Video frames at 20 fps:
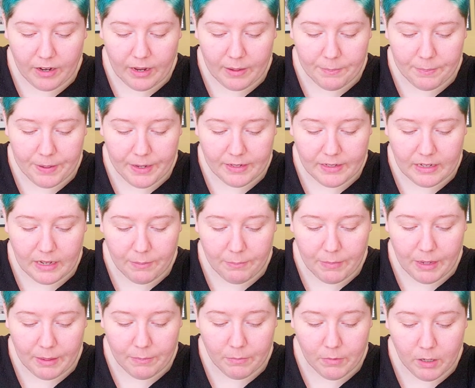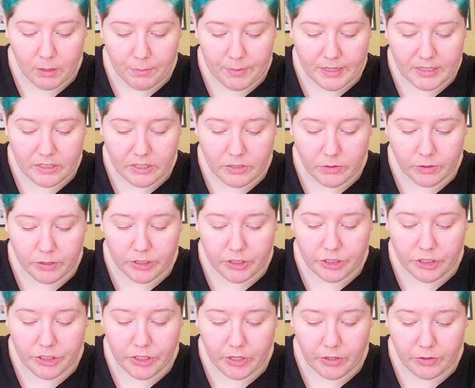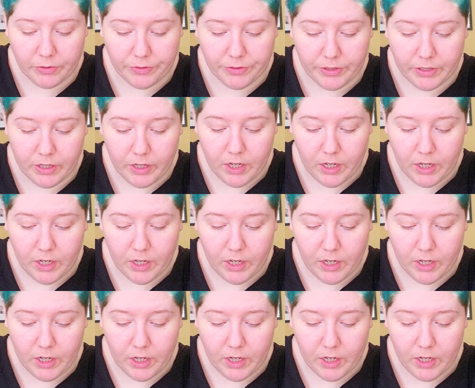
and picked up my mermaid storage tote.